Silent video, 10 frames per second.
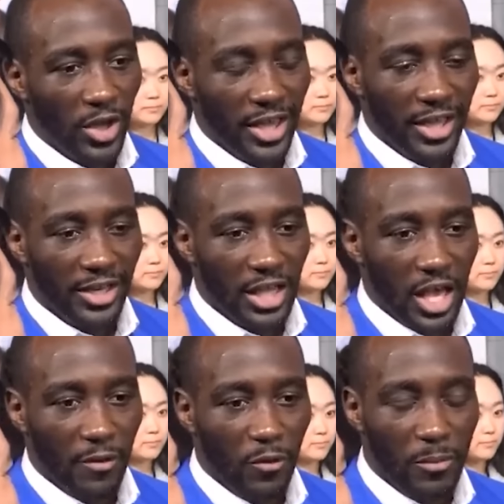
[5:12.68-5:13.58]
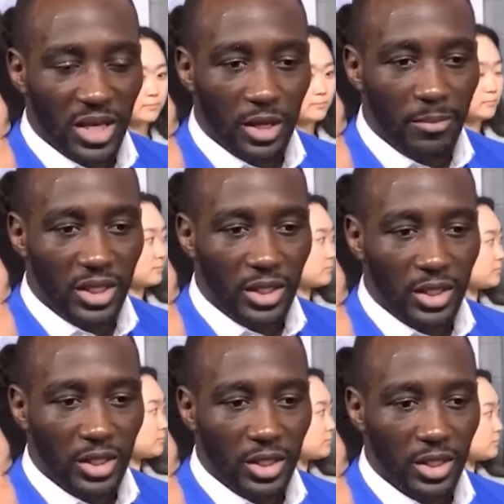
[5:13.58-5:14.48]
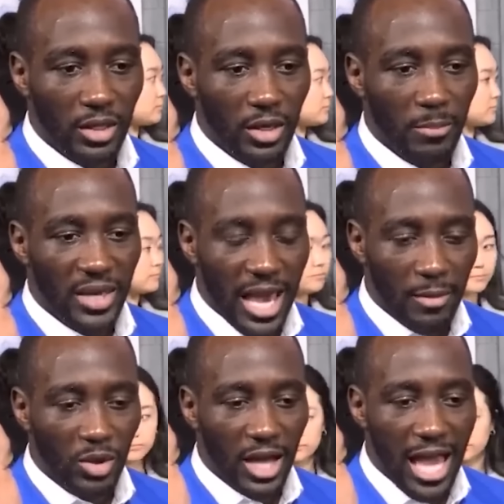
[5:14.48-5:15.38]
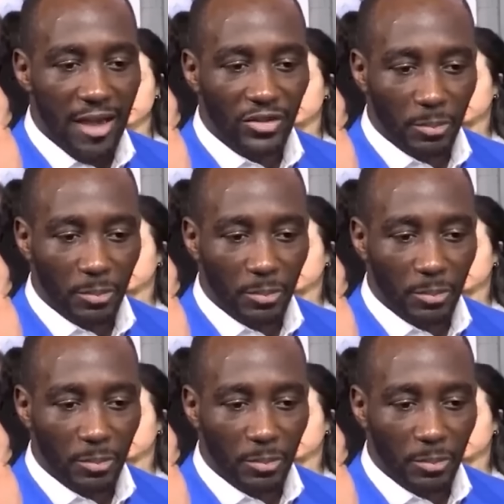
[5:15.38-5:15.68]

will secure a knockout victory within seven rounds.